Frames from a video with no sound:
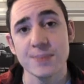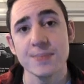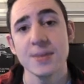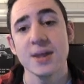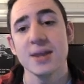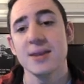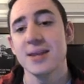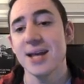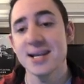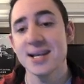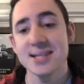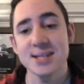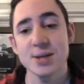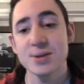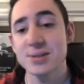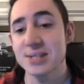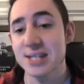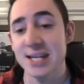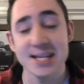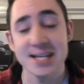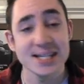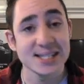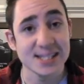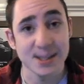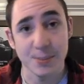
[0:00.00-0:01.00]
The SLC
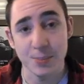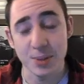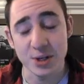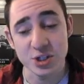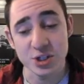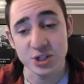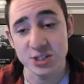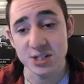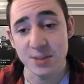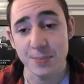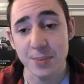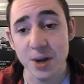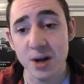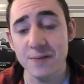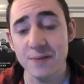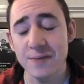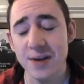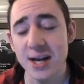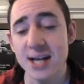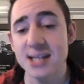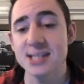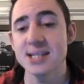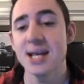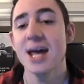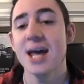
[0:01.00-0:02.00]
is simply just a bug
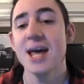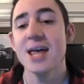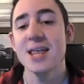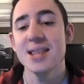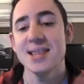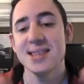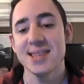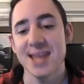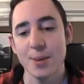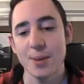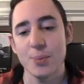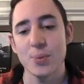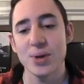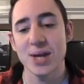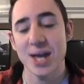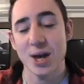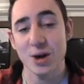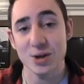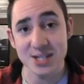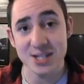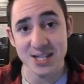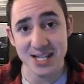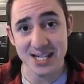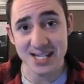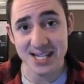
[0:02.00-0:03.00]
fix. Then we get onto
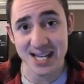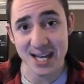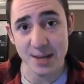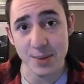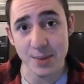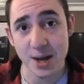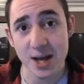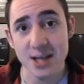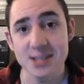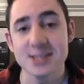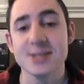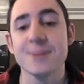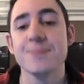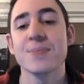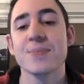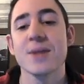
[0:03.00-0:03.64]
the DMRs.